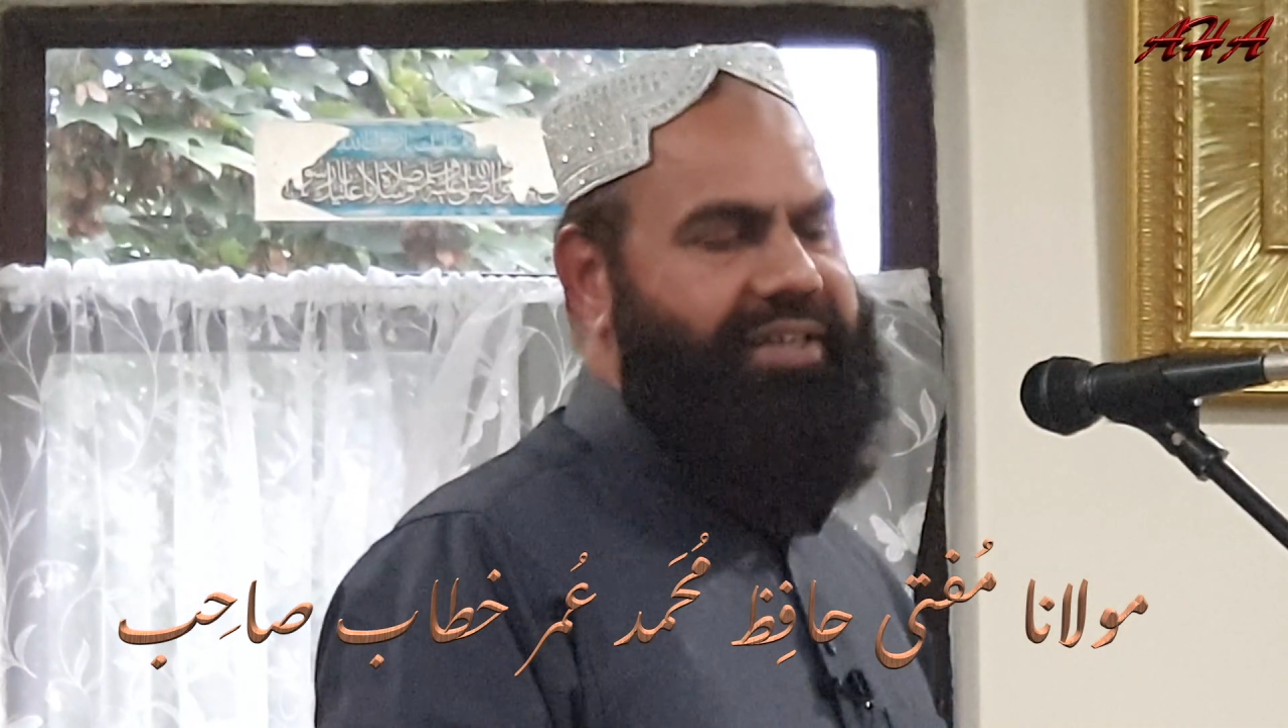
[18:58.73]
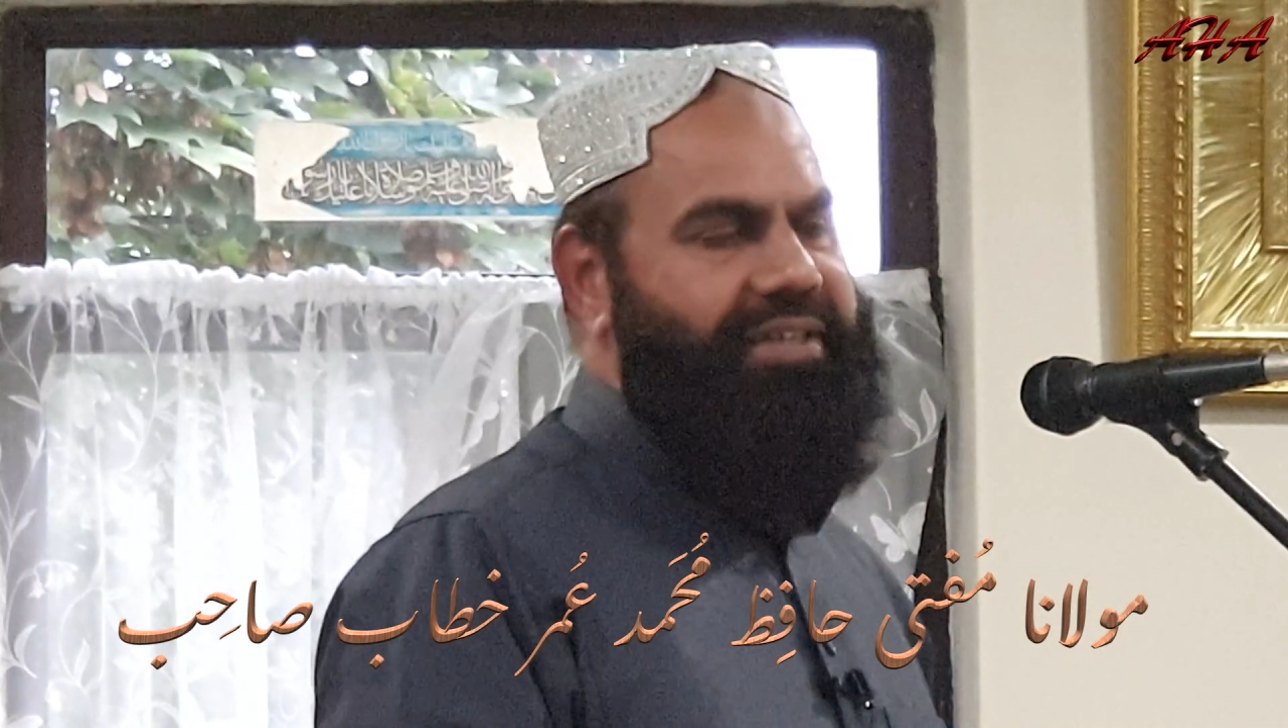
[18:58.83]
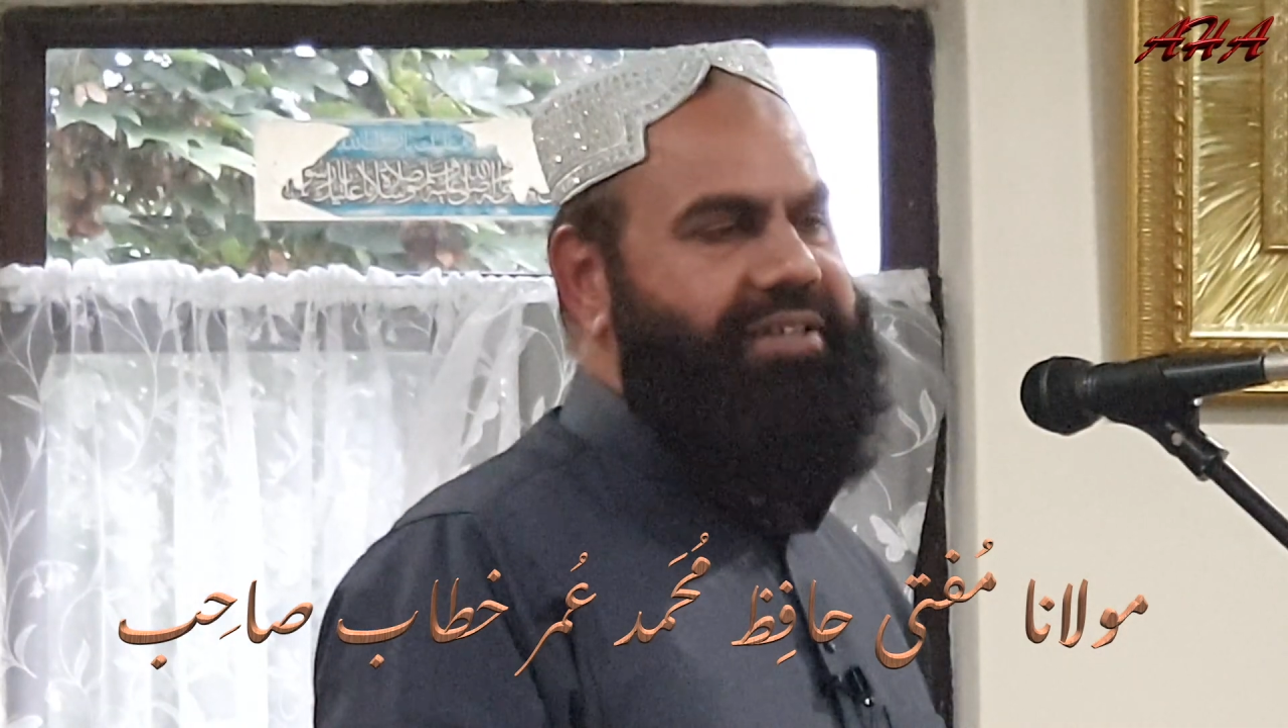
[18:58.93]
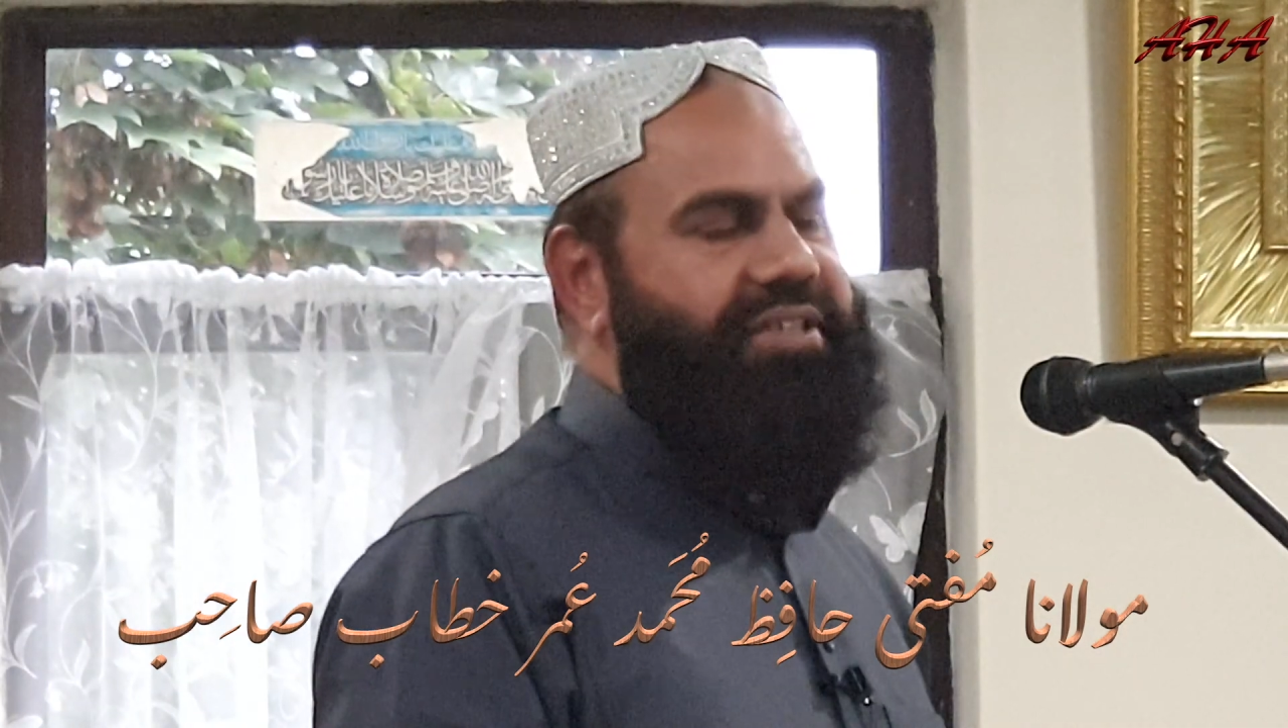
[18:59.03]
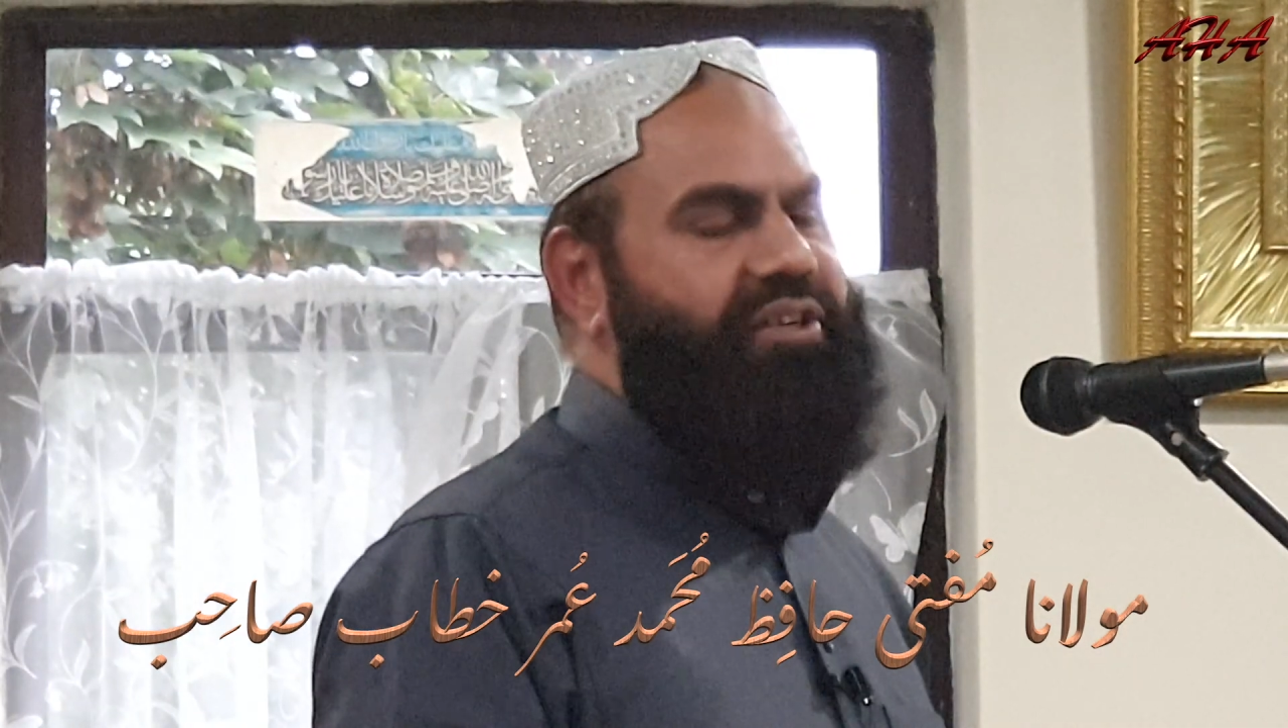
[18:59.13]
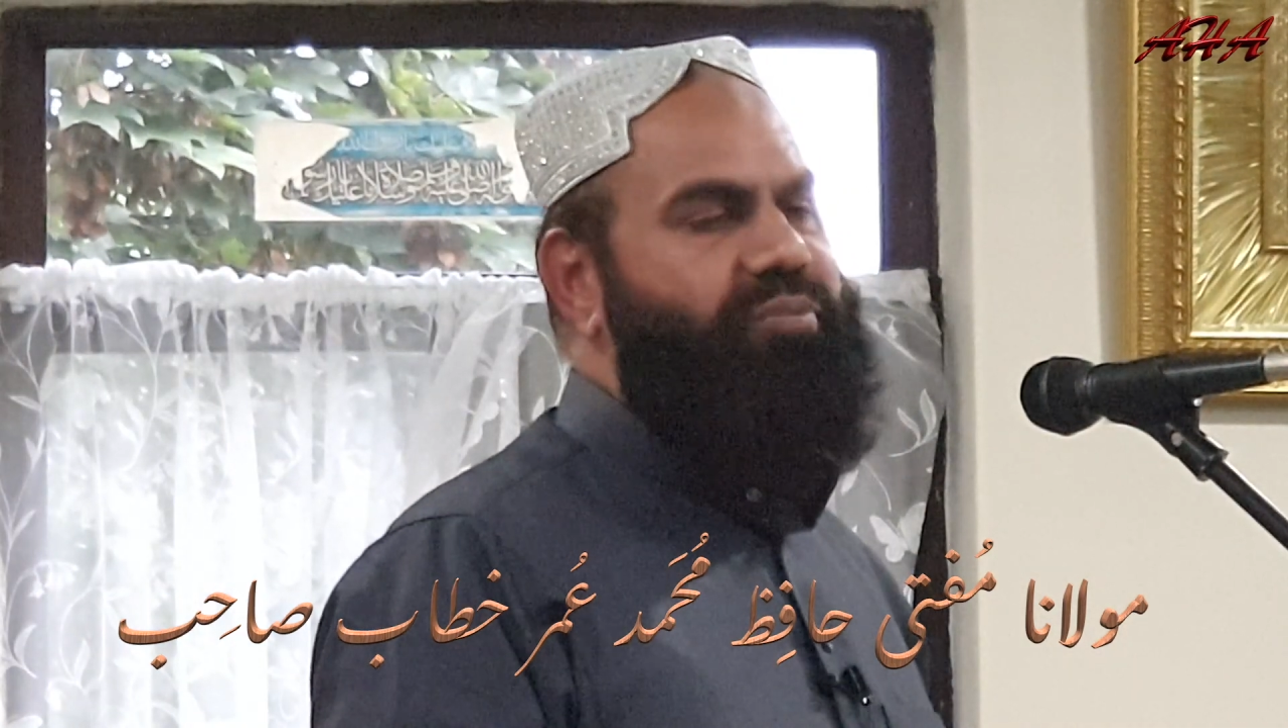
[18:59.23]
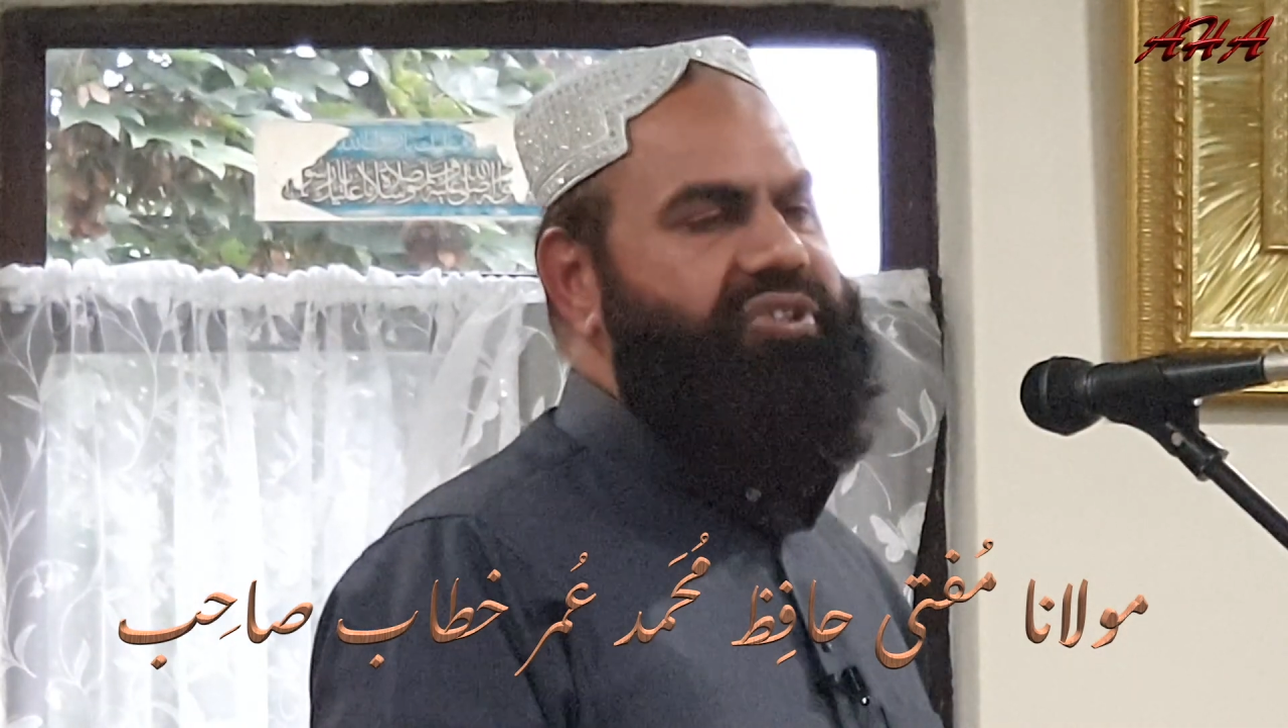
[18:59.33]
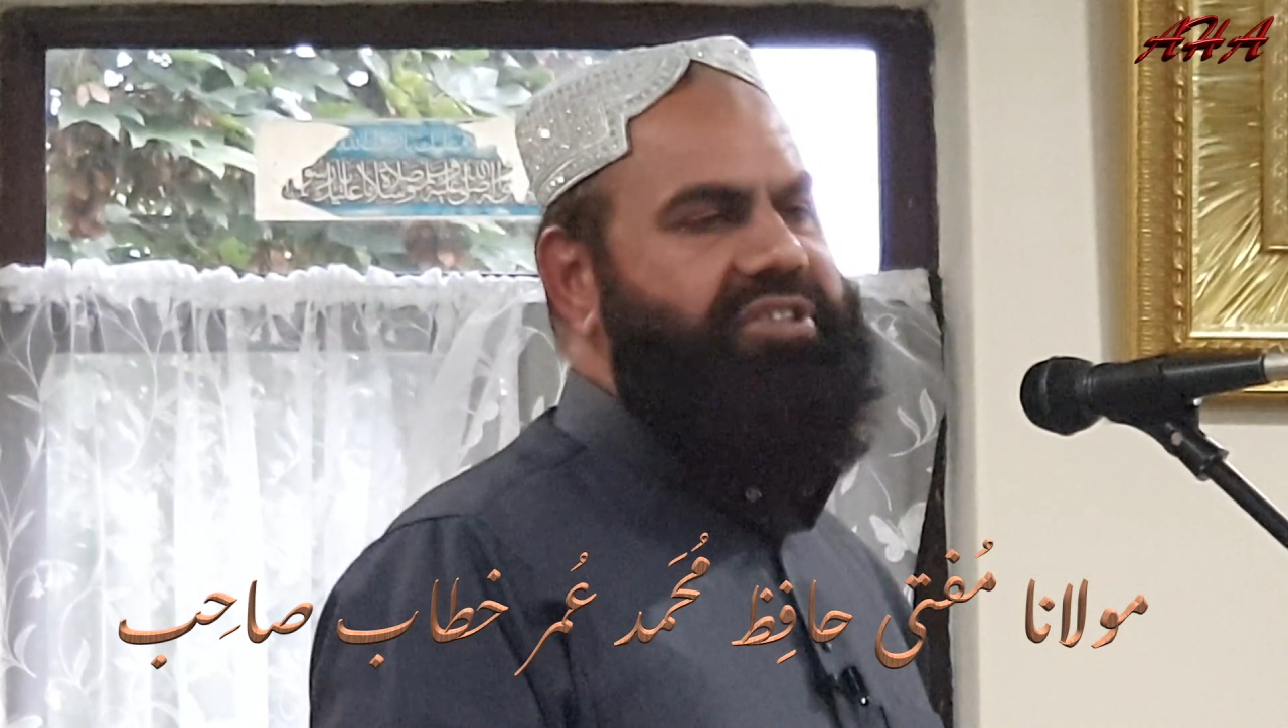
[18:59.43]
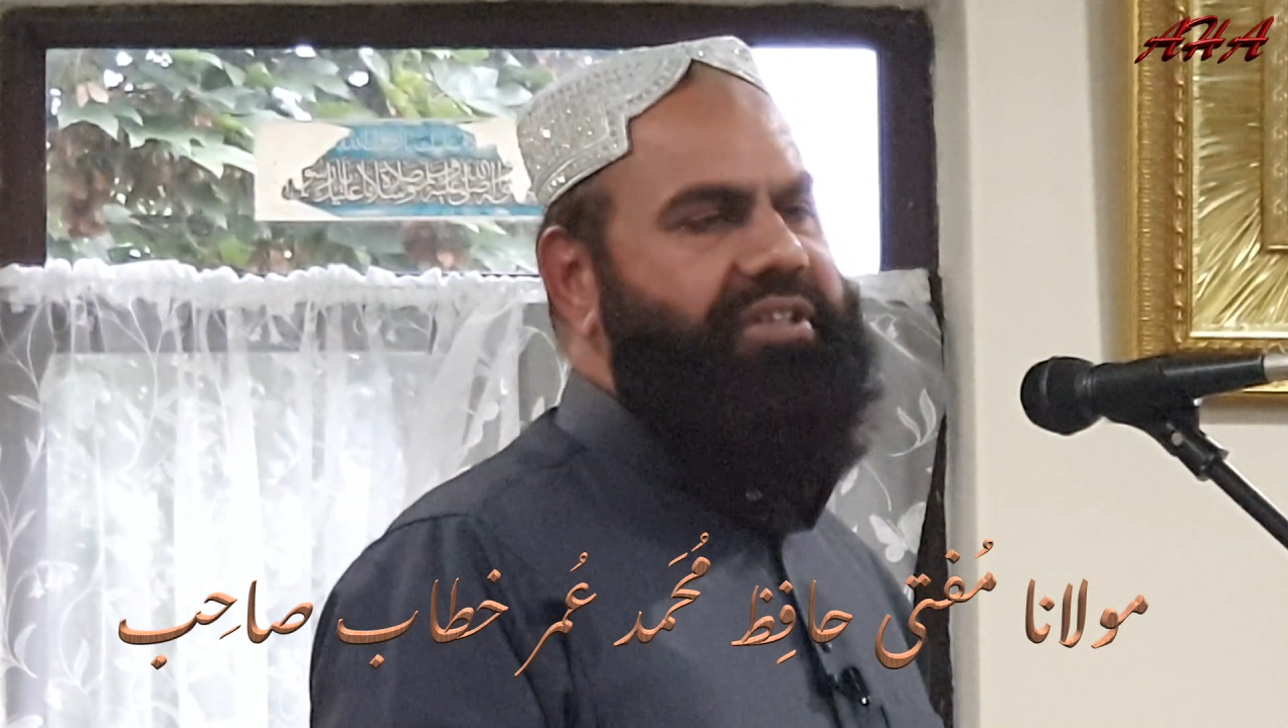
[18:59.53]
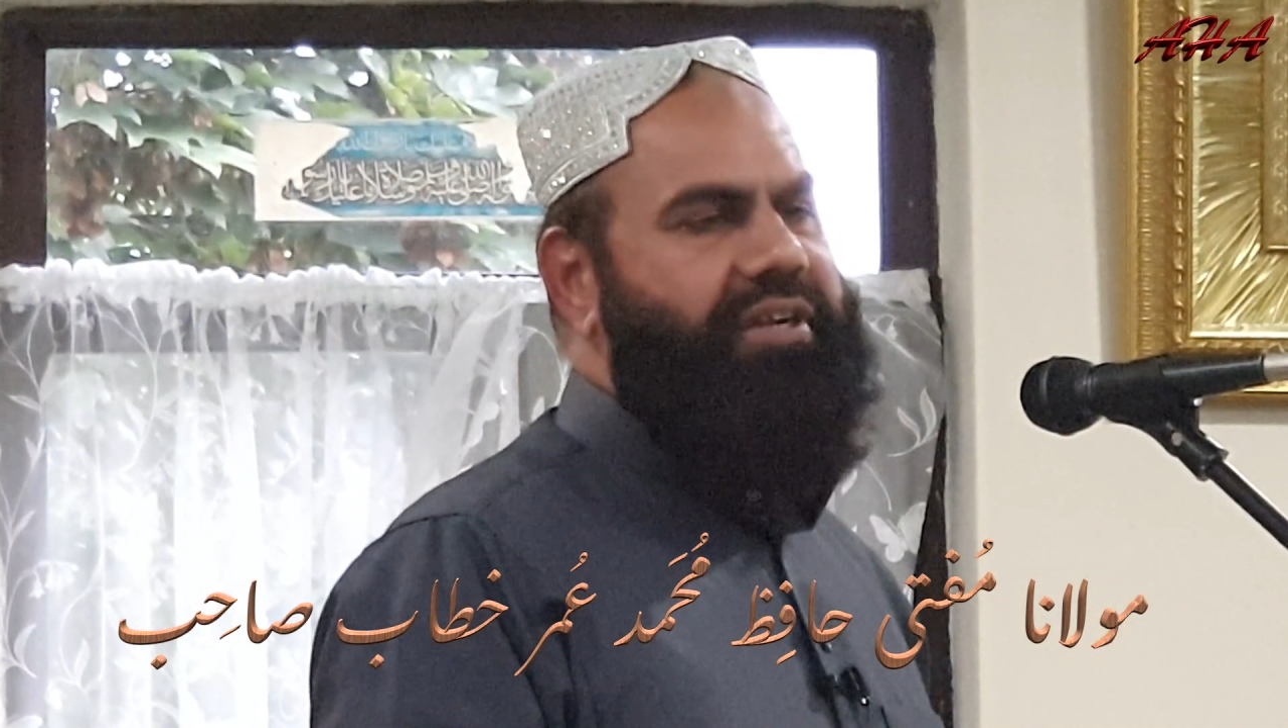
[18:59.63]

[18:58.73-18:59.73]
He said, O Messenger